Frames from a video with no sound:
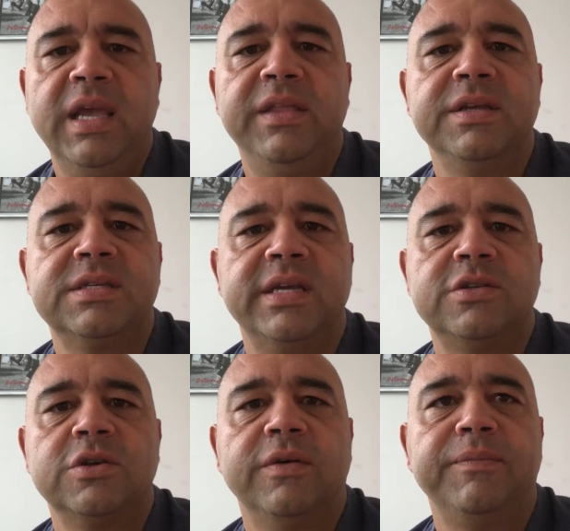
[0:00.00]
in the
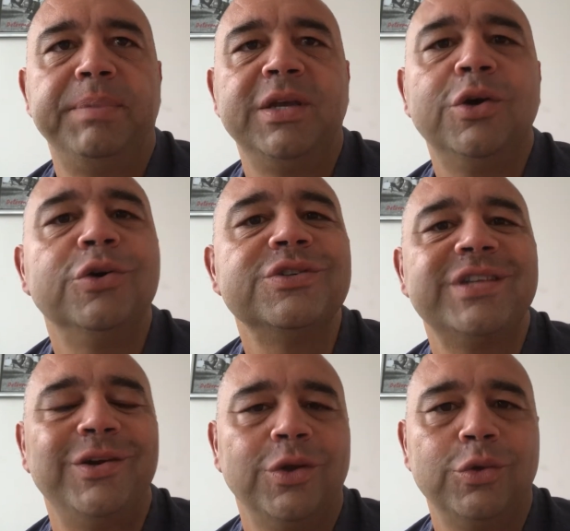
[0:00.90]
sense of, because
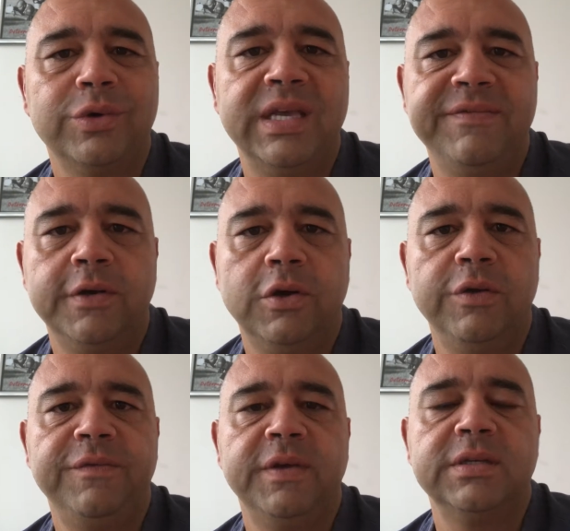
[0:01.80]
they're not looking for
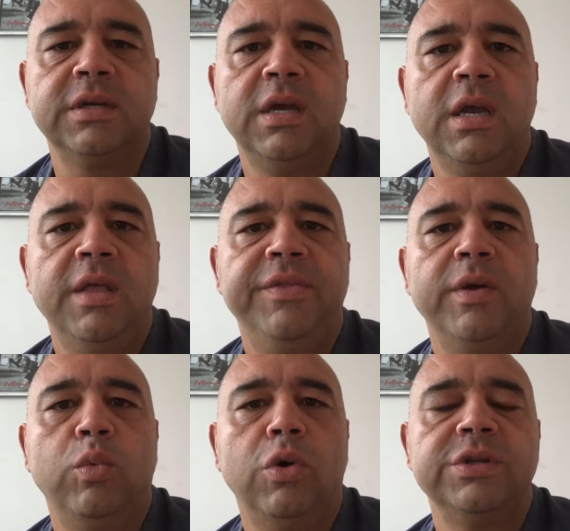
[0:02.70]
conflict,
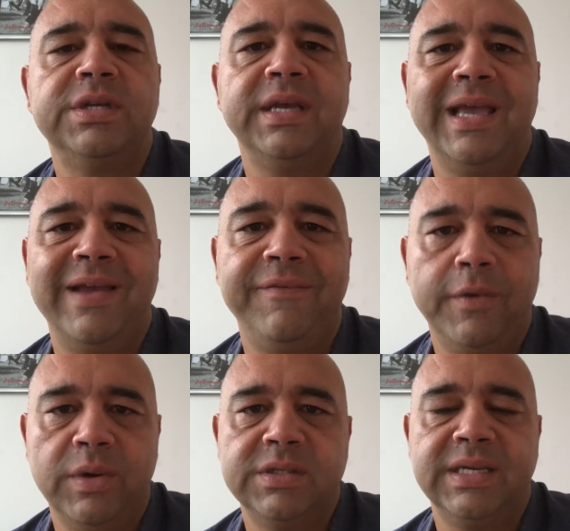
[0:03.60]
they're wanting
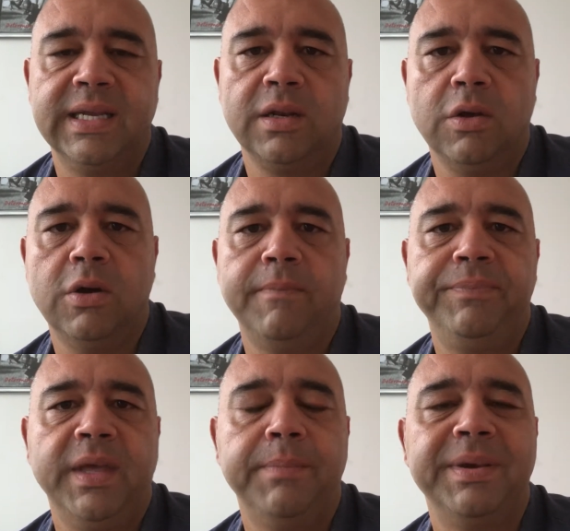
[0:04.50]
everyone to get along.
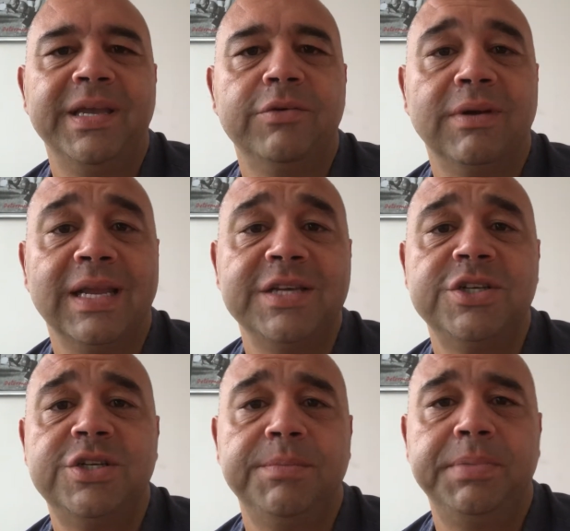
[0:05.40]
And being a
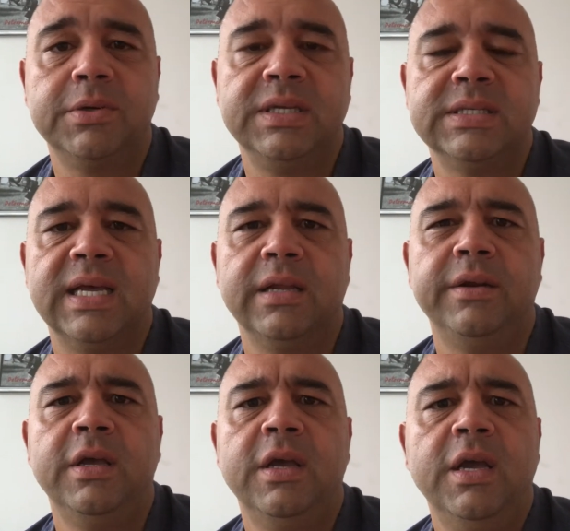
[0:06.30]
relationship building talent,
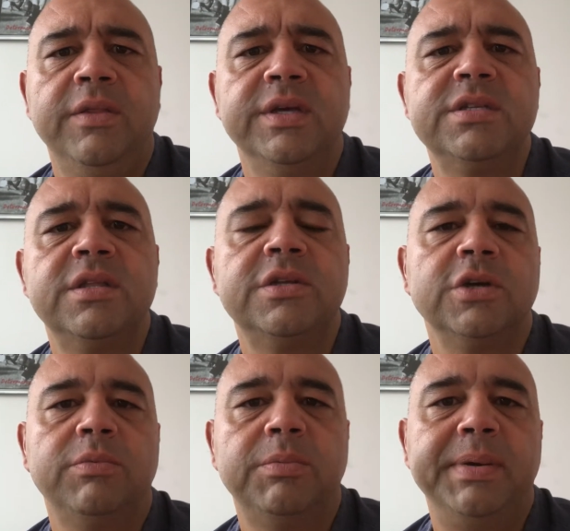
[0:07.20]
these are the
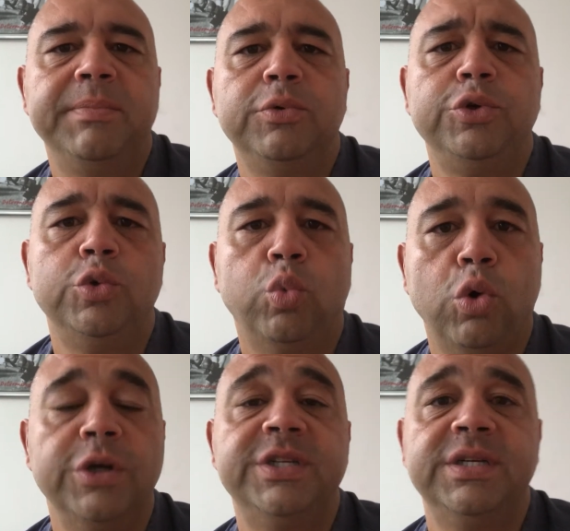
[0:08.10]
type of people you
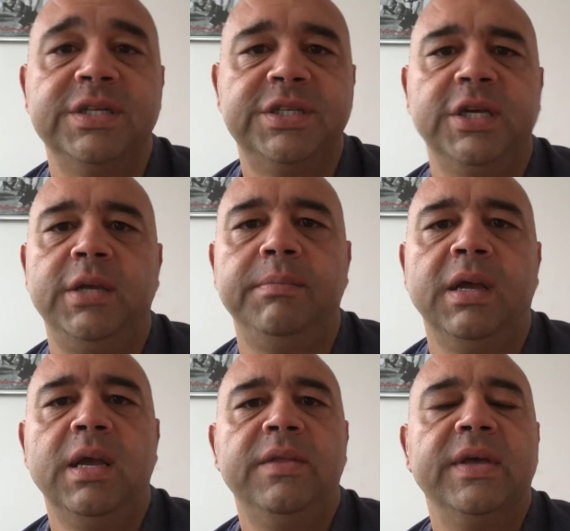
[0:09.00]
want in a team
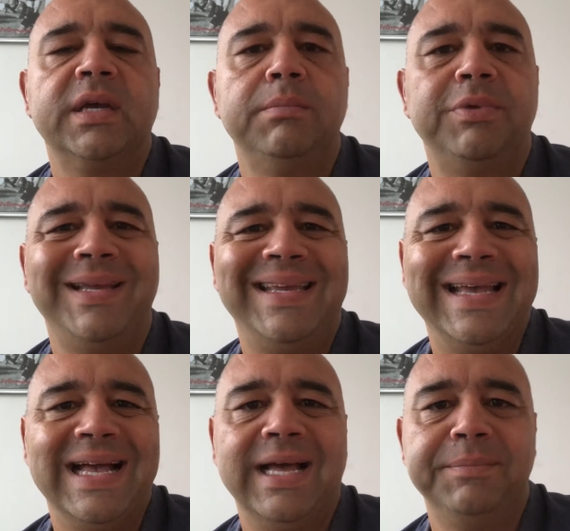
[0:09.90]
that can bring
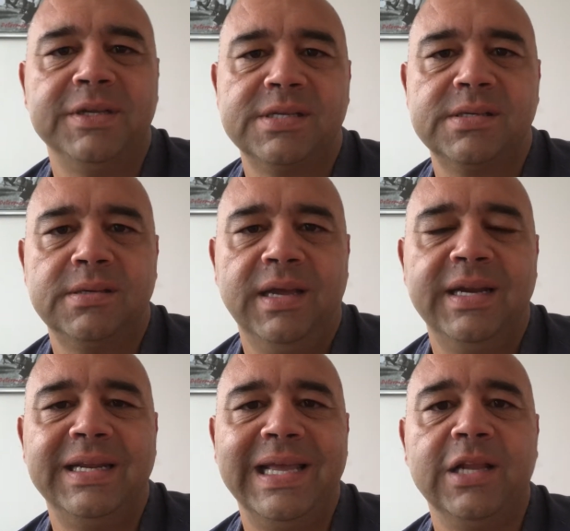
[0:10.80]
calmness
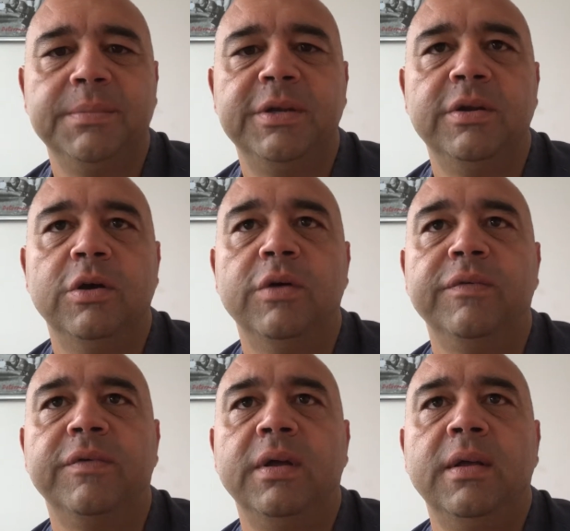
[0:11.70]
and an element
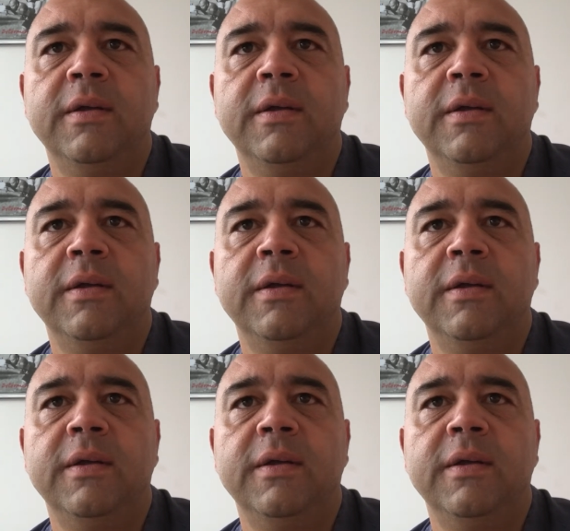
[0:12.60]
of